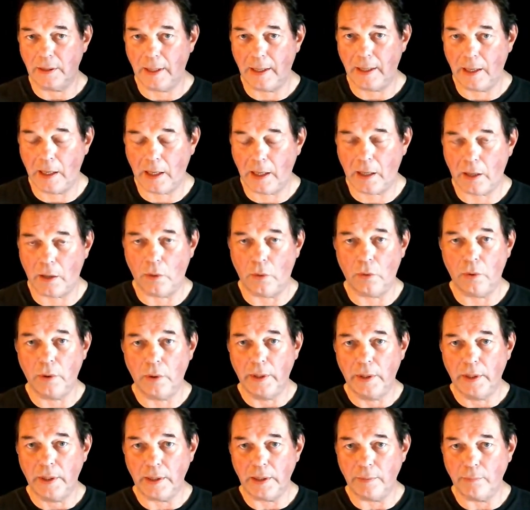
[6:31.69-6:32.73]
how
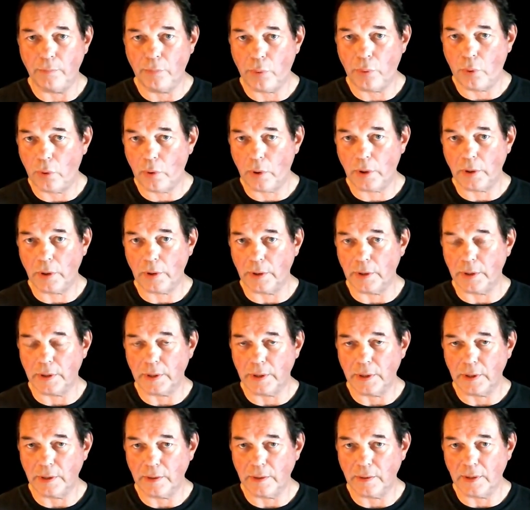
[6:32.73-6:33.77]
important
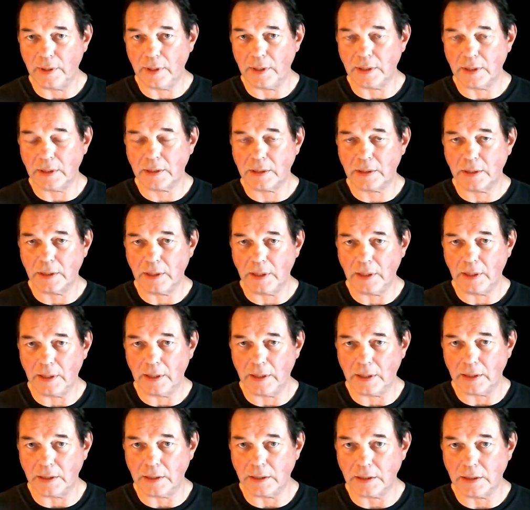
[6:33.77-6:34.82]
this
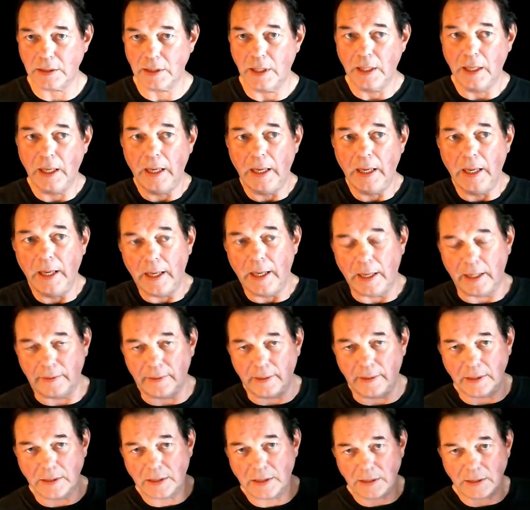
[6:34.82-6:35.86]
is. And
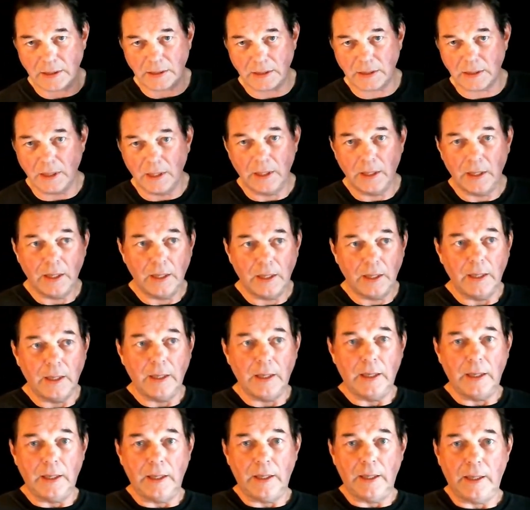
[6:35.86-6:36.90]
this is
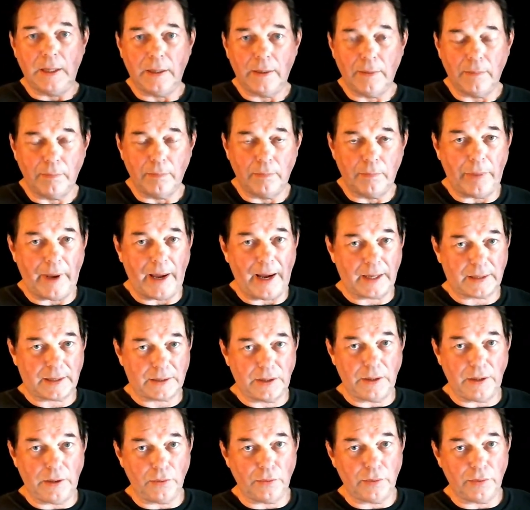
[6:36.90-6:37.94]
back to
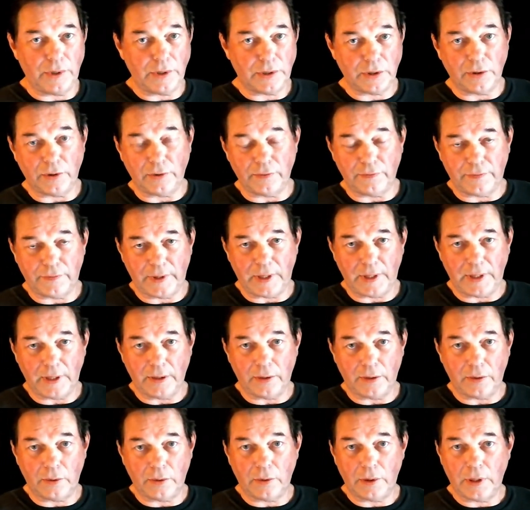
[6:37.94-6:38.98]
the original
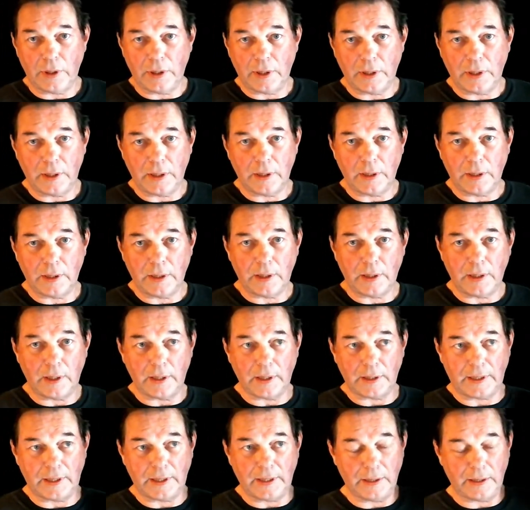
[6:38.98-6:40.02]
video
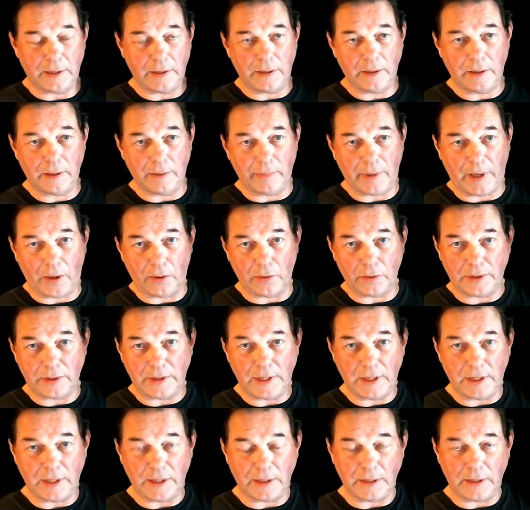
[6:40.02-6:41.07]
again about
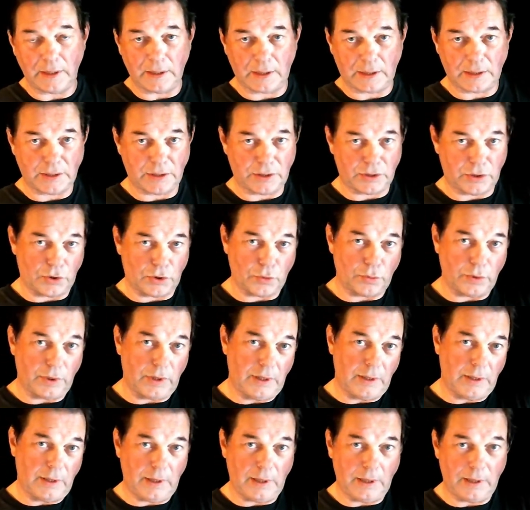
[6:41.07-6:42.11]
getting
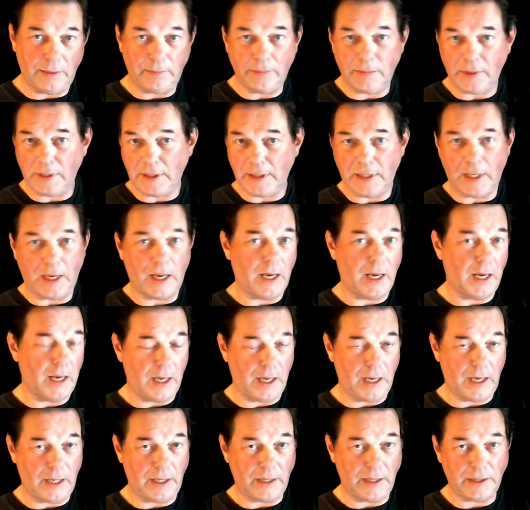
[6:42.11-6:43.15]
extremely
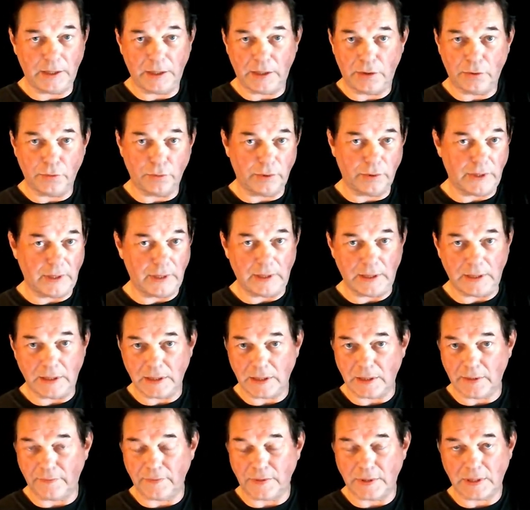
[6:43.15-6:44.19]
high
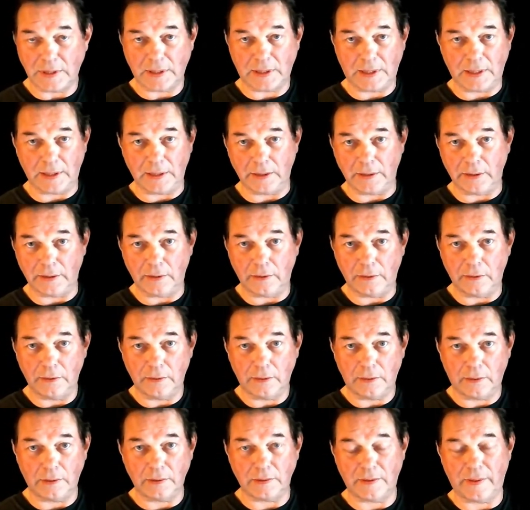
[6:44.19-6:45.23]
degrees of skill,
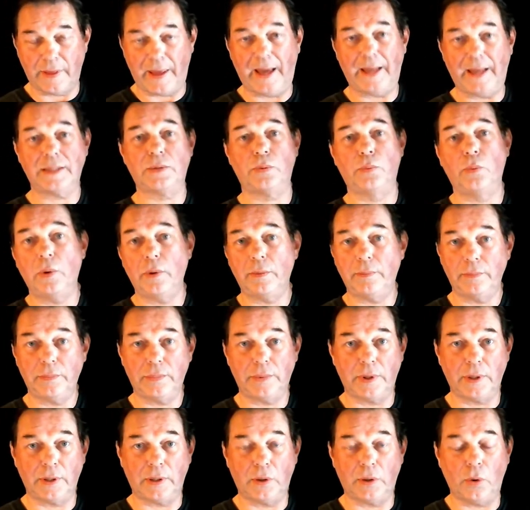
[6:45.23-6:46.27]
because that's what
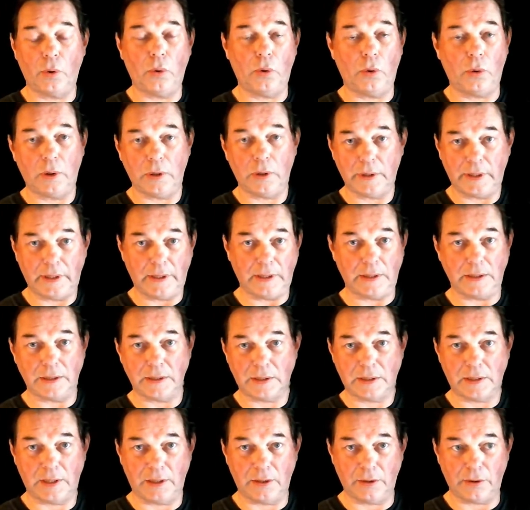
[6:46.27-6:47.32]
the goal
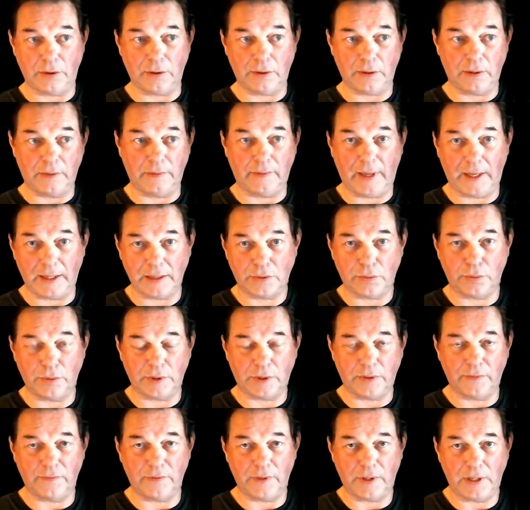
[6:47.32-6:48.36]
is here, and that's what
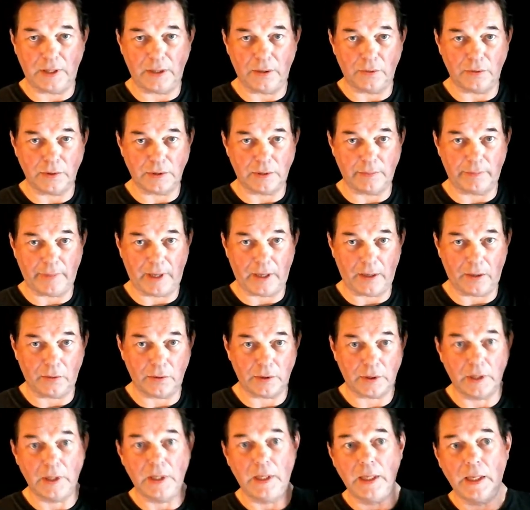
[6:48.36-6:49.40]
the video is
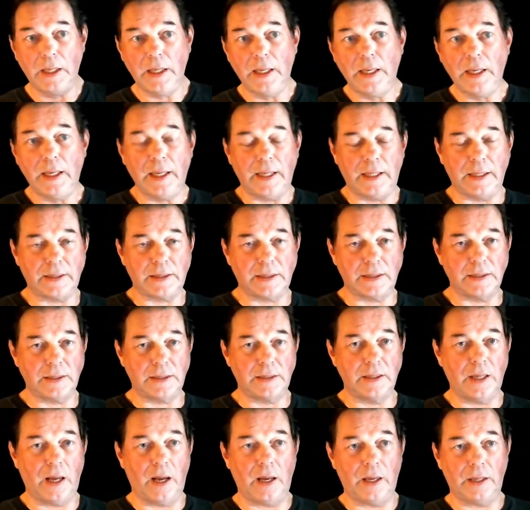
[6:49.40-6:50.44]
about. This is
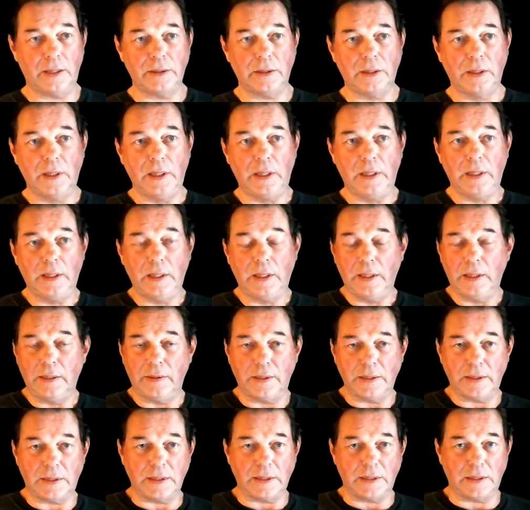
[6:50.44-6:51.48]

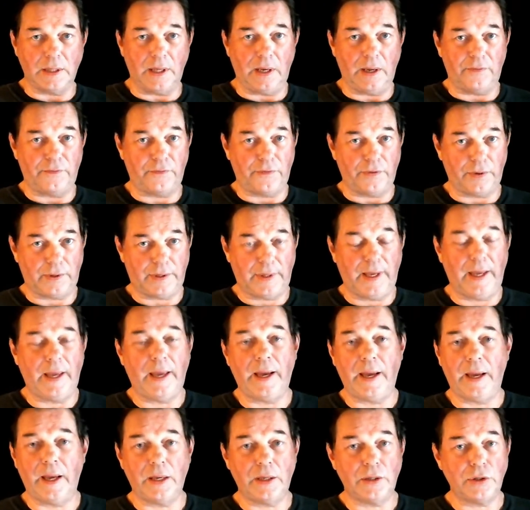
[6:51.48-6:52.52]
not for
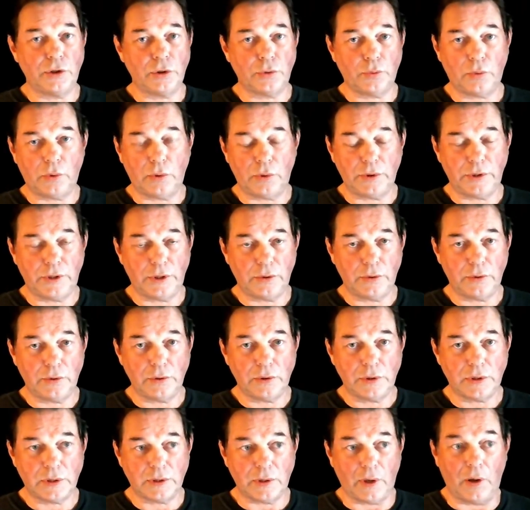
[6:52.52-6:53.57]
casual
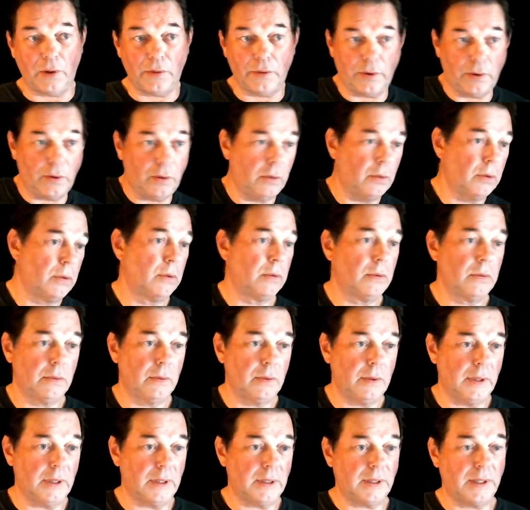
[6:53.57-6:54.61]
use, although
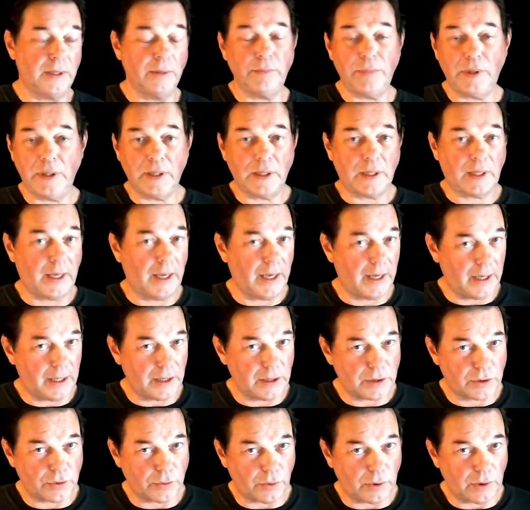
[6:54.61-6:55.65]
it can be a
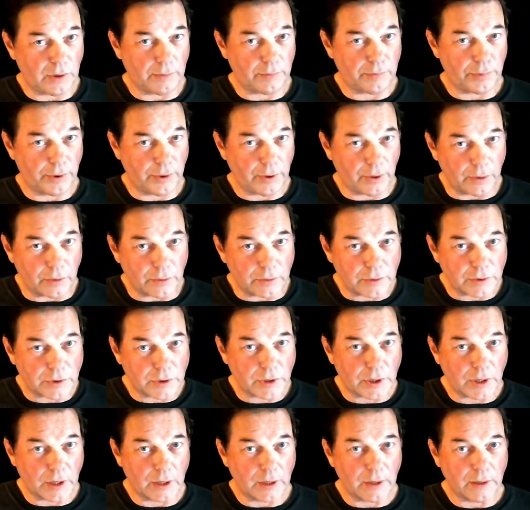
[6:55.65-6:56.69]
casual
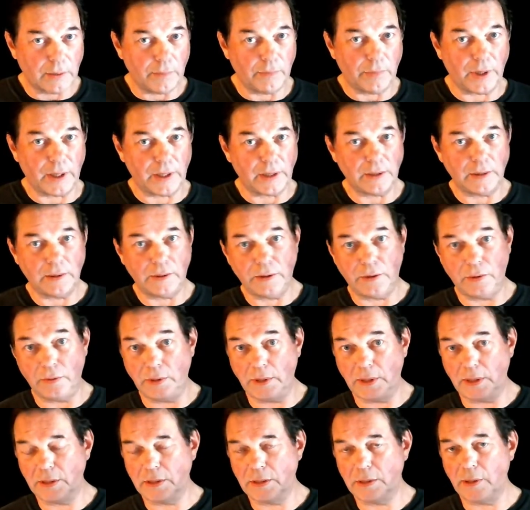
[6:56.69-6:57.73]
approach, but you
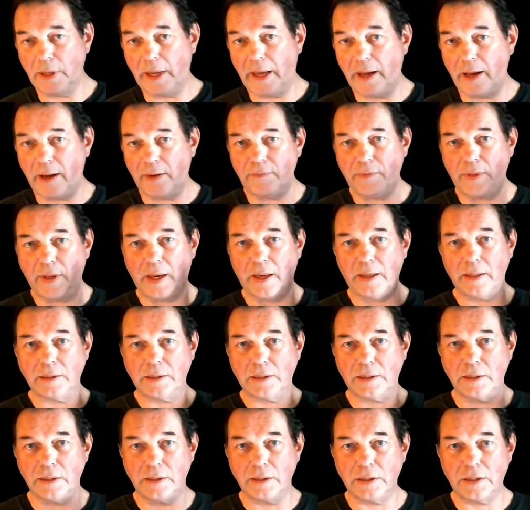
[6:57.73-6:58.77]
need to have that
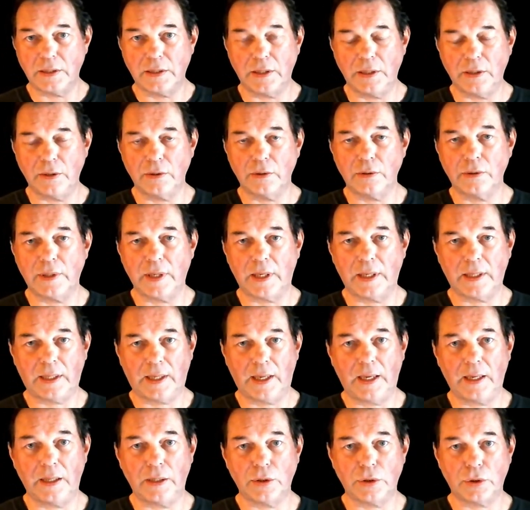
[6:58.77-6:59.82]
sincere
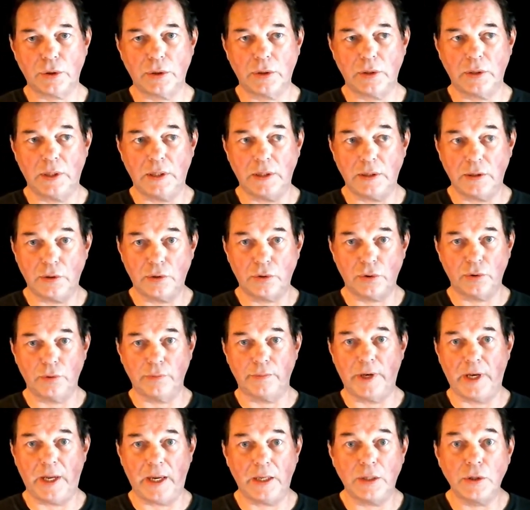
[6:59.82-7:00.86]
dedication and
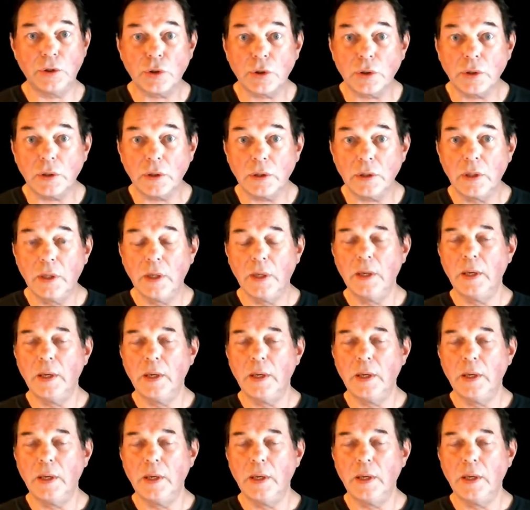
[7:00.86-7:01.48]
determination